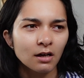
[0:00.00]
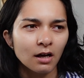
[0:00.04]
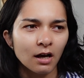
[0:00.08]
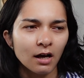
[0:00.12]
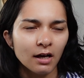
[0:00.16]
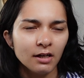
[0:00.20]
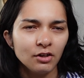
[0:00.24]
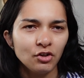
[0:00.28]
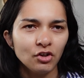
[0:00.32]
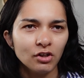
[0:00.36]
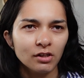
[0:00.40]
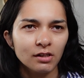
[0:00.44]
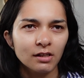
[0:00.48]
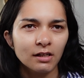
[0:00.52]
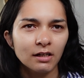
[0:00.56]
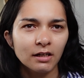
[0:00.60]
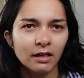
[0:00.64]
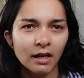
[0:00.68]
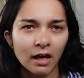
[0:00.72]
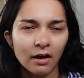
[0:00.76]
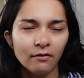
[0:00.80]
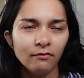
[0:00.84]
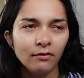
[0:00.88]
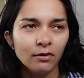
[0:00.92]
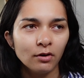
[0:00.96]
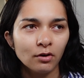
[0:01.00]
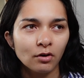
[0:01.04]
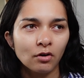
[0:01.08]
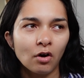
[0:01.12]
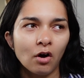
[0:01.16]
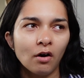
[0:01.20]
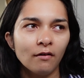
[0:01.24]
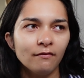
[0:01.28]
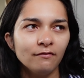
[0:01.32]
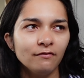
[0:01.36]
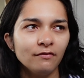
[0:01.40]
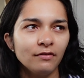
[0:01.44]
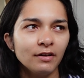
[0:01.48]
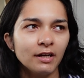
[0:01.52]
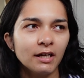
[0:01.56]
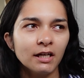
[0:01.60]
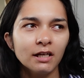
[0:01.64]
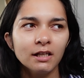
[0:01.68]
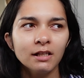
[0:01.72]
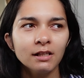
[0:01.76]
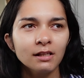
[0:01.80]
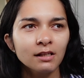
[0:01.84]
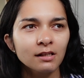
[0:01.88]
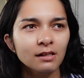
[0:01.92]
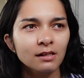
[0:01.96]
I just love her
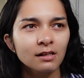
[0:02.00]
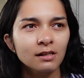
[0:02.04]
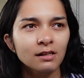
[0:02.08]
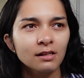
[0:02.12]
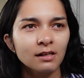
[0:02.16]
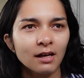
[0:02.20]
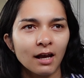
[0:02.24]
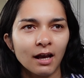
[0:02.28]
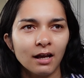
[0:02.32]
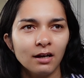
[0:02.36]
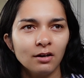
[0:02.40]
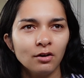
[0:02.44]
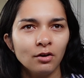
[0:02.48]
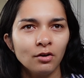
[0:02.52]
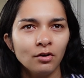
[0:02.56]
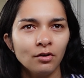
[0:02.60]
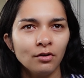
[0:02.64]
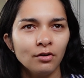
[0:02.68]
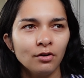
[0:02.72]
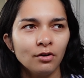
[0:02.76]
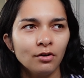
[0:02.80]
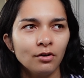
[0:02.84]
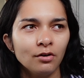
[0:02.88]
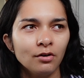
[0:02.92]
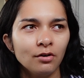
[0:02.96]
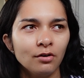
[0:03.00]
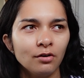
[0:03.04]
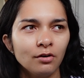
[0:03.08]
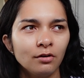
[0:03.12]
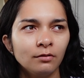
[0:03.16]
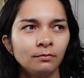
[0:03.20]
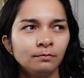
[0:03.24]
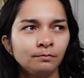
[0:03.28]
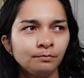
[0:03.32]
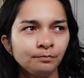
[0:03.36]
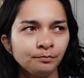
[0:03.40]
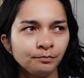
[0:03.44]
confidence and her